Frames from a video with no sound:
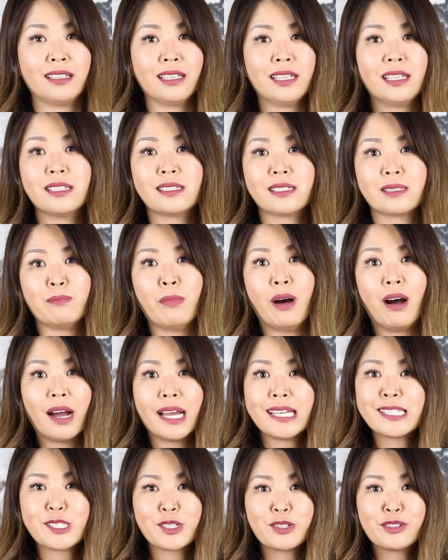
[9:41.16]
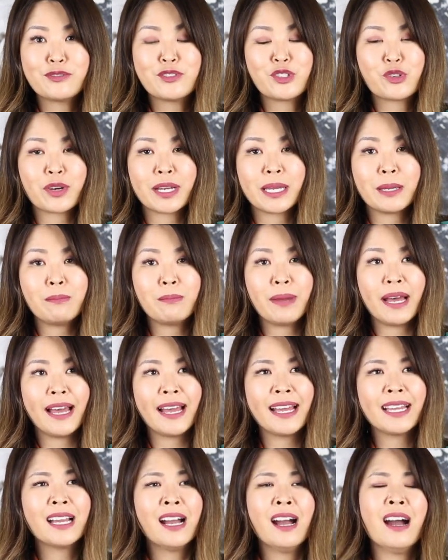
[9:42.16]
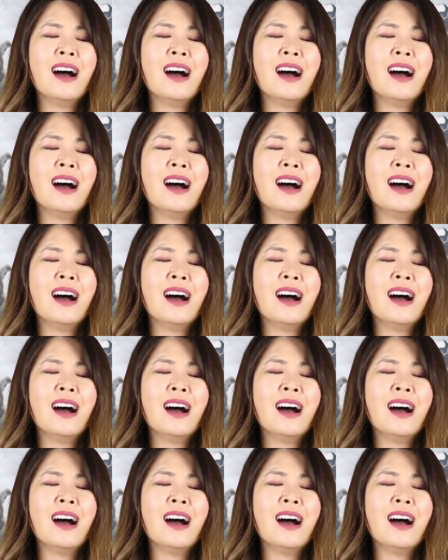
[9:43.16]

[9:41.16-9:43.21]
it's my sort of dream bag.